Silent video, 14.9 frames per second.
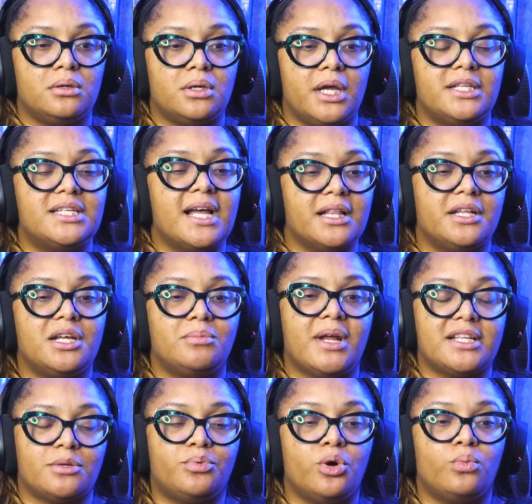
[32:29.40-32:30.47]
and telling them not
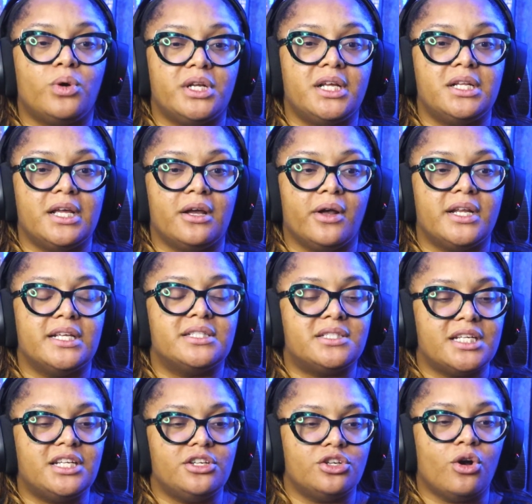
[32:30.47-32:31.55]
to put one in there, and then
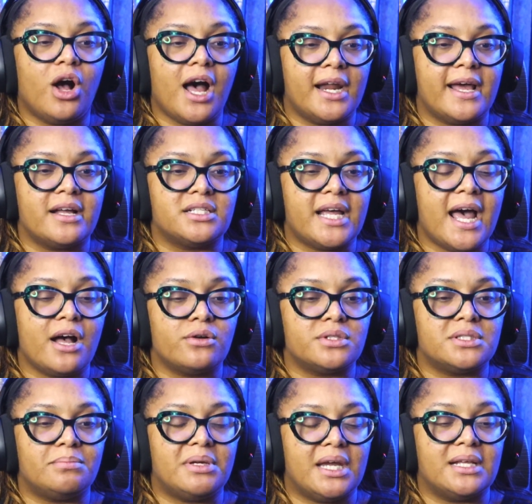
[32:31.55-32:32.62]
sitting in your hot ass house
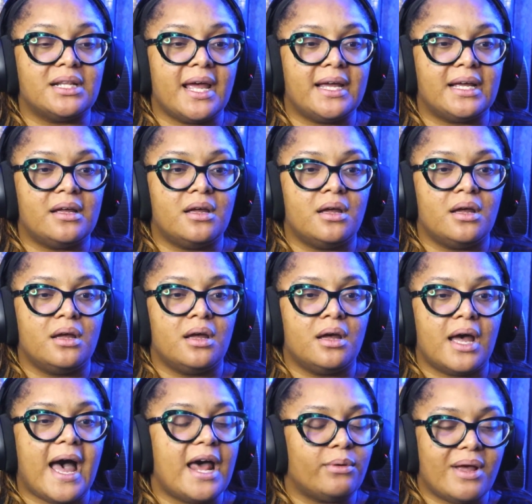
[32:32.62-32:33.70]
and being like,
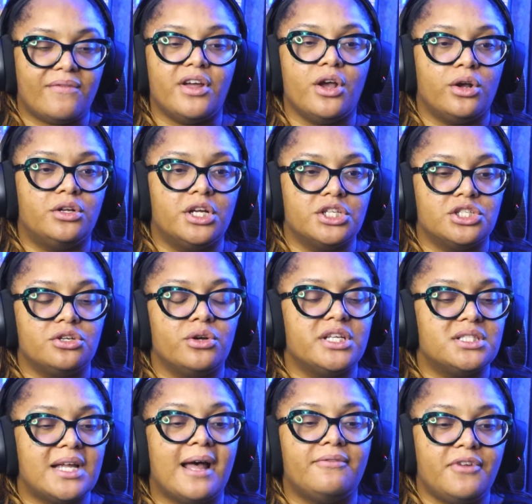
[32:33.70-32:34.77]
I don't have an air conditioner.
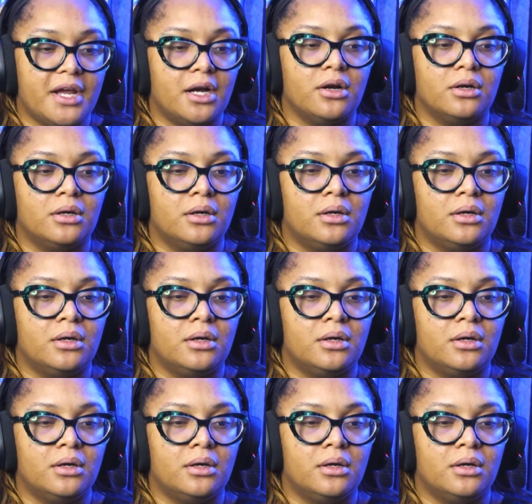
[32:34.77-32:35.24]
It's not fair.